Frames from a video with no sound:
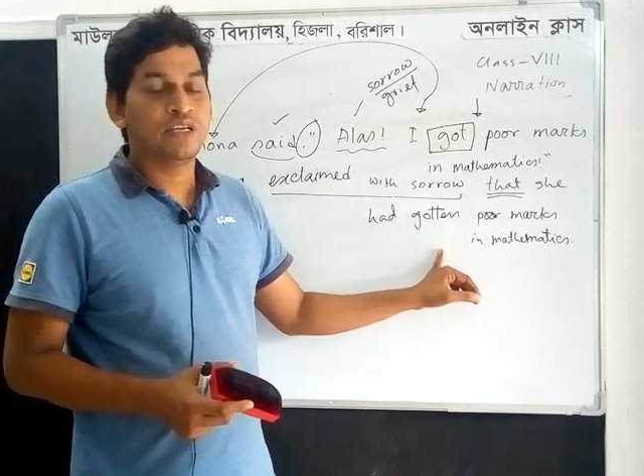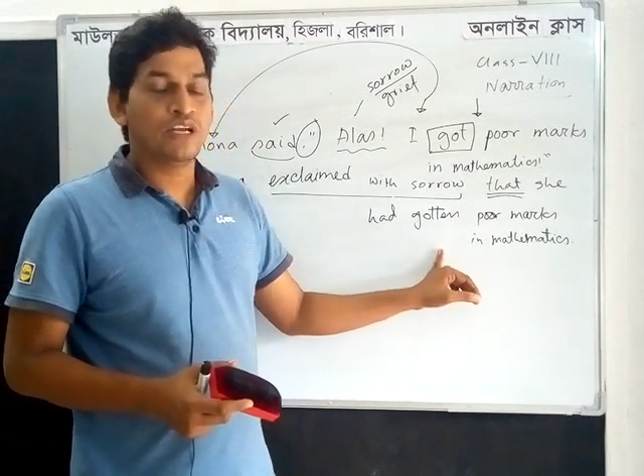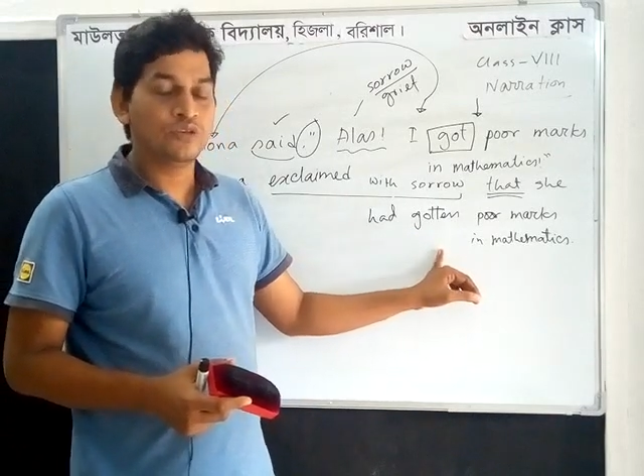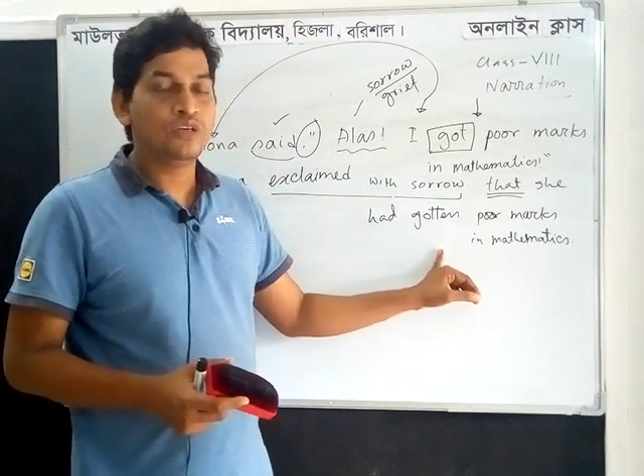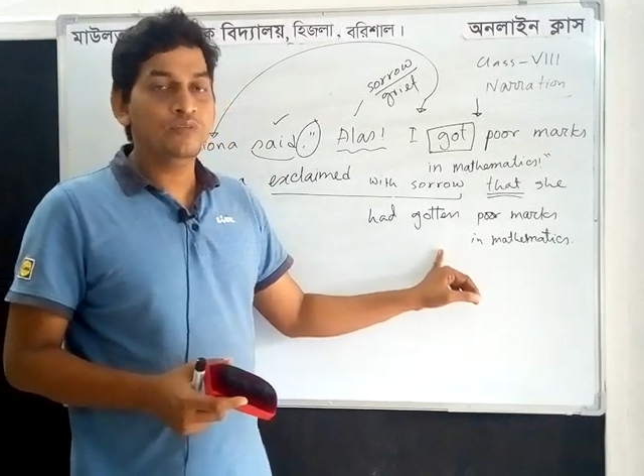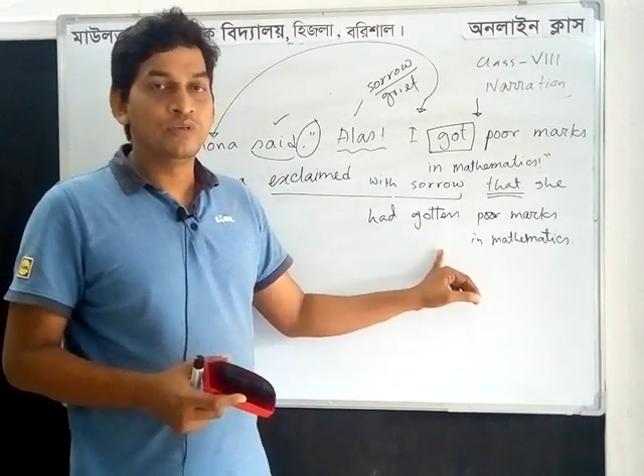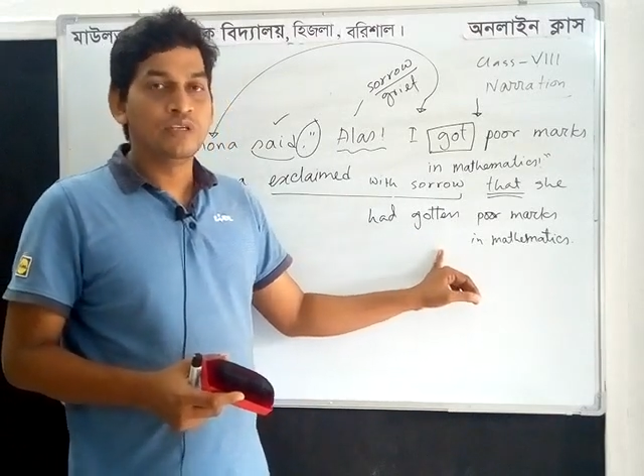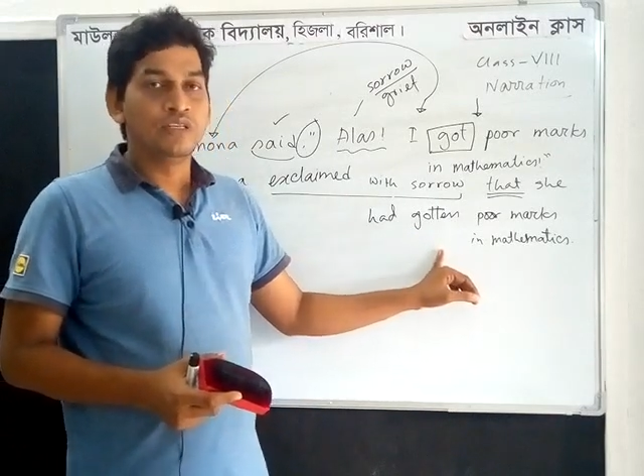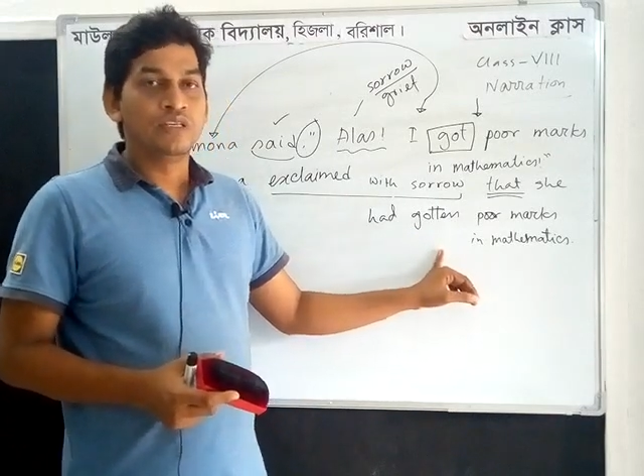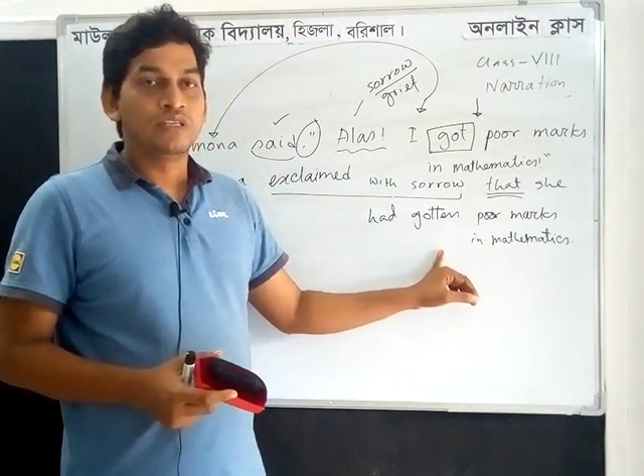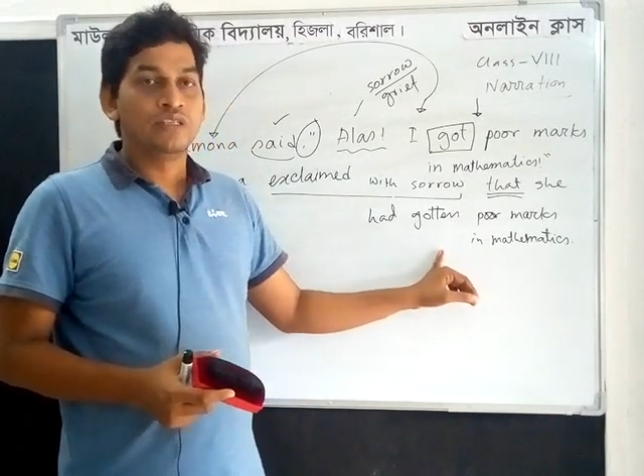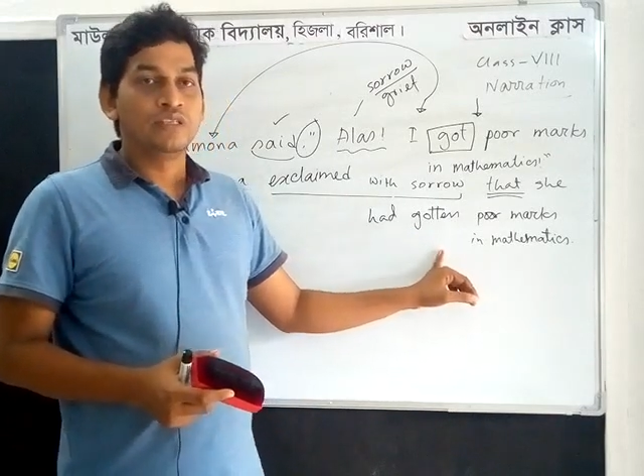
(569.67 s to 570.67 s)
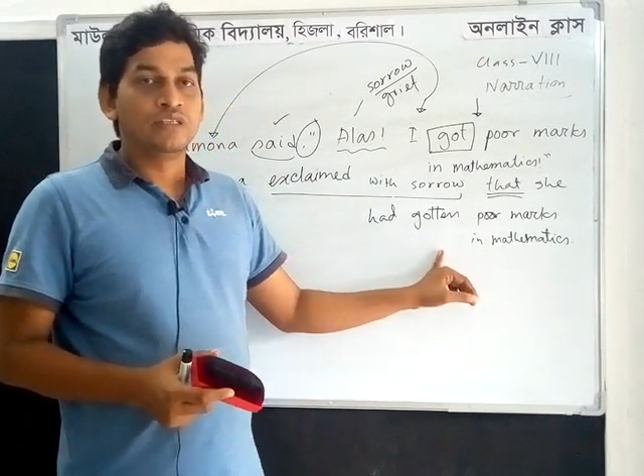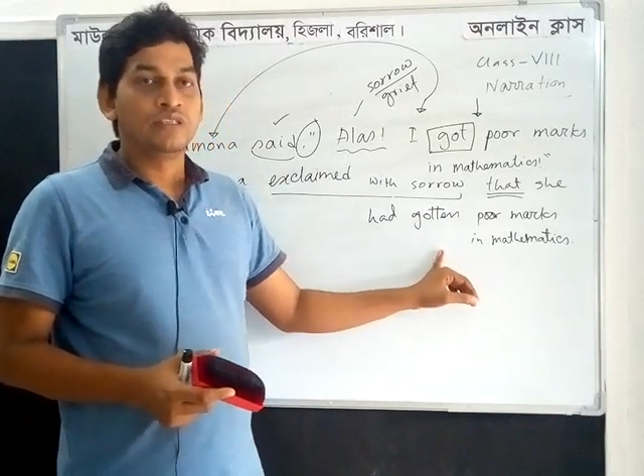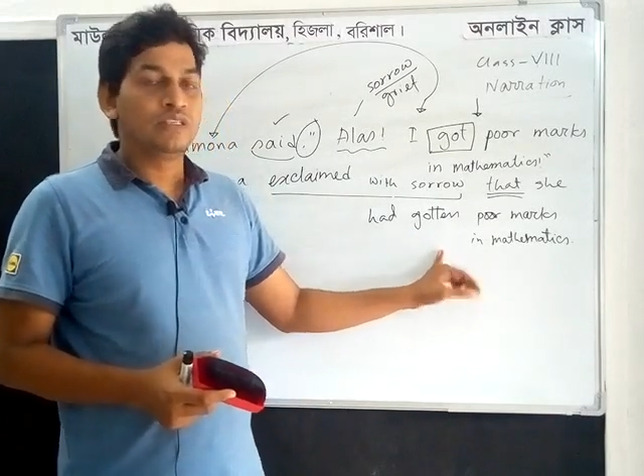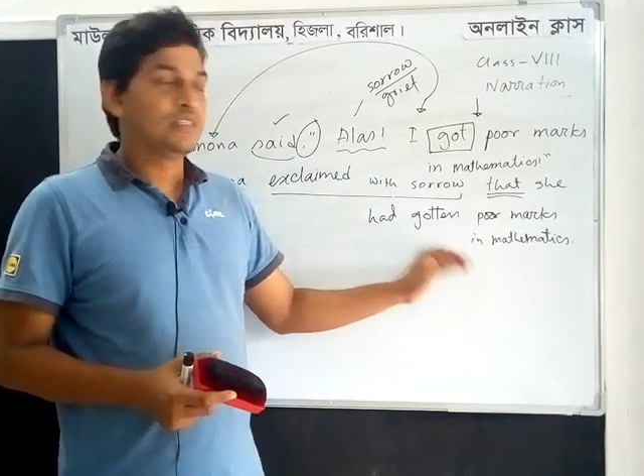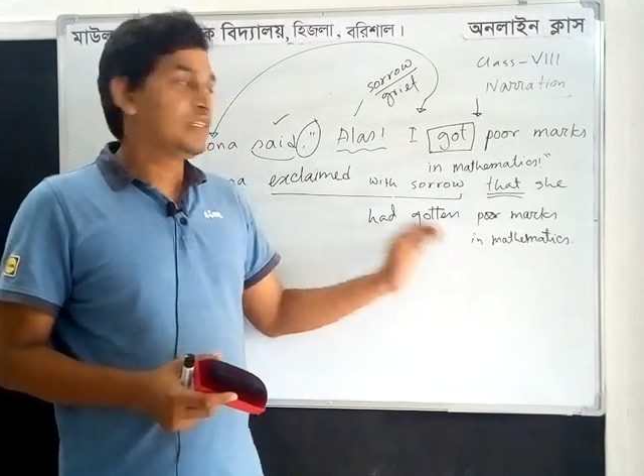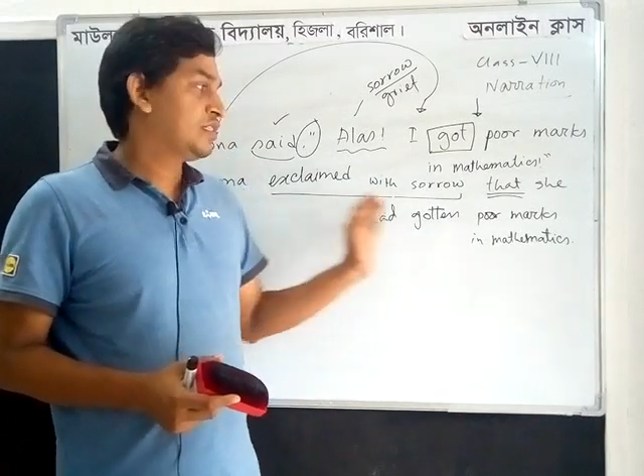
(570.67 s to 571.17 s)
I
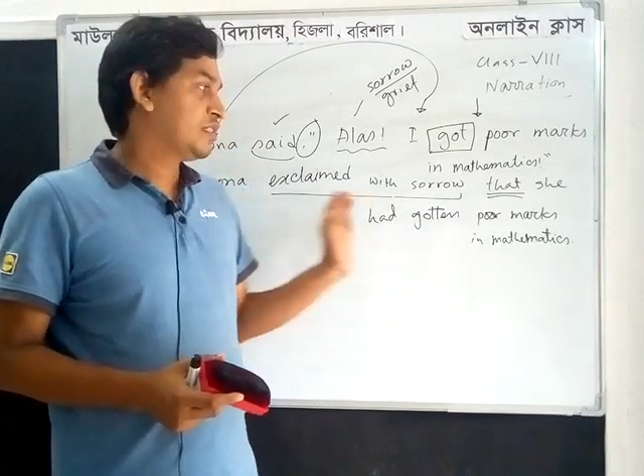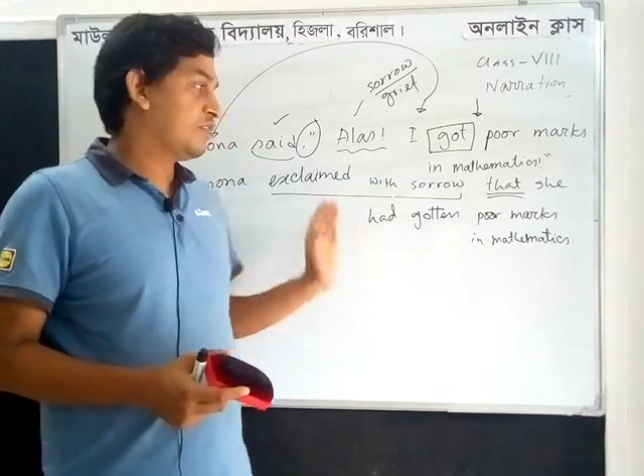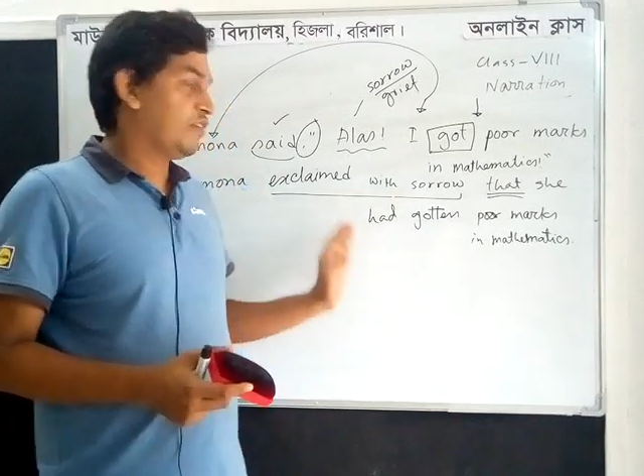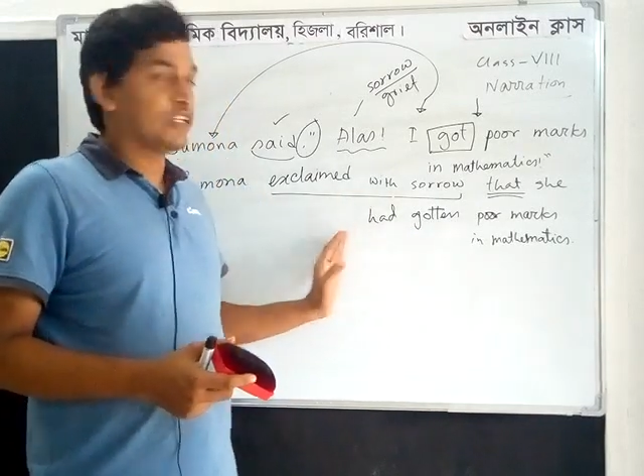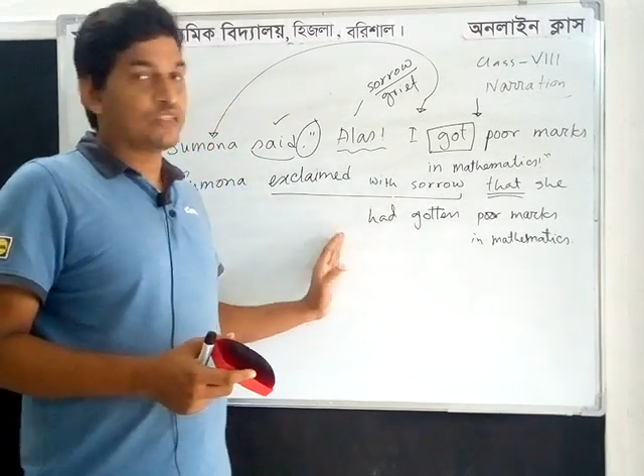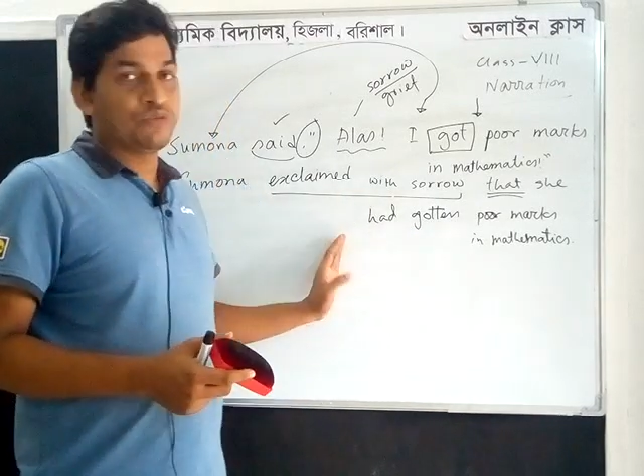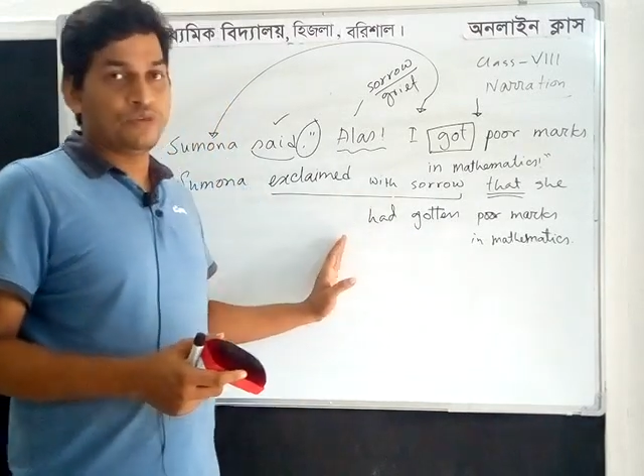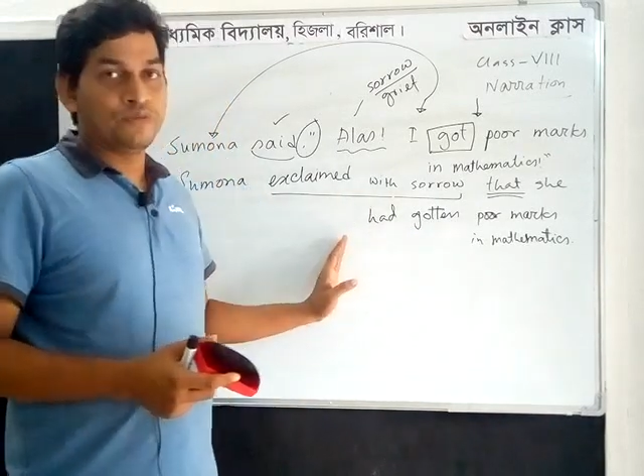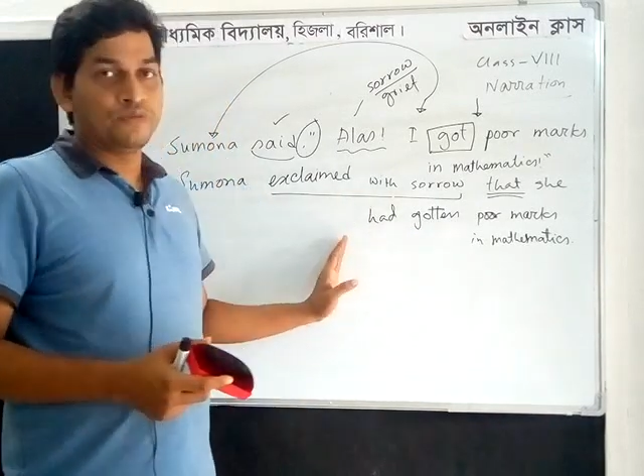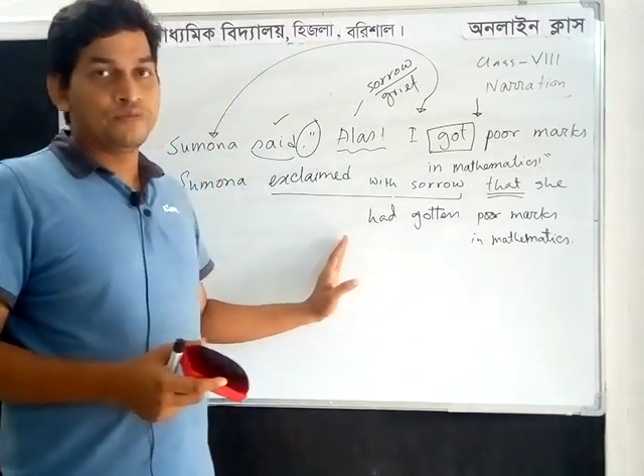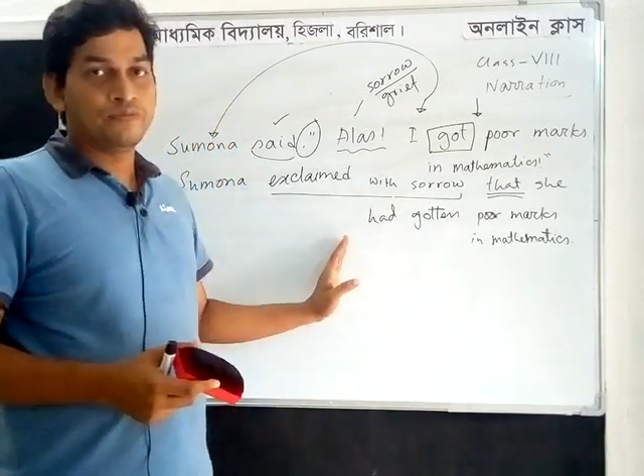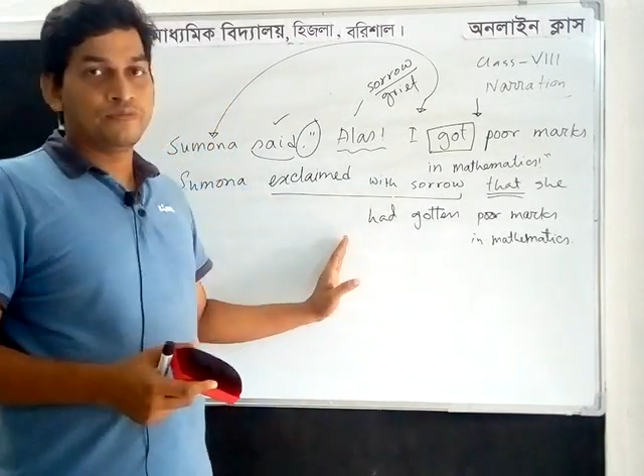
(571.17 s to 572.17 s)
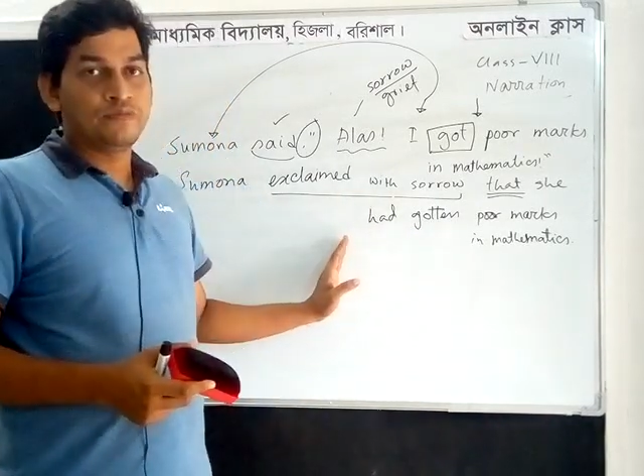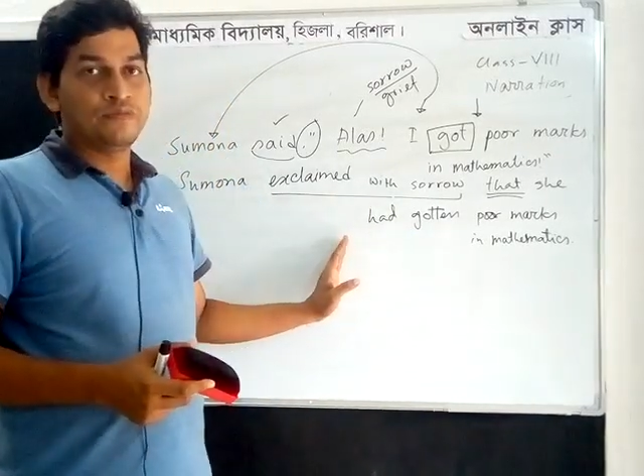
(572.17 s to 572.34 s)
hope this is clear to you.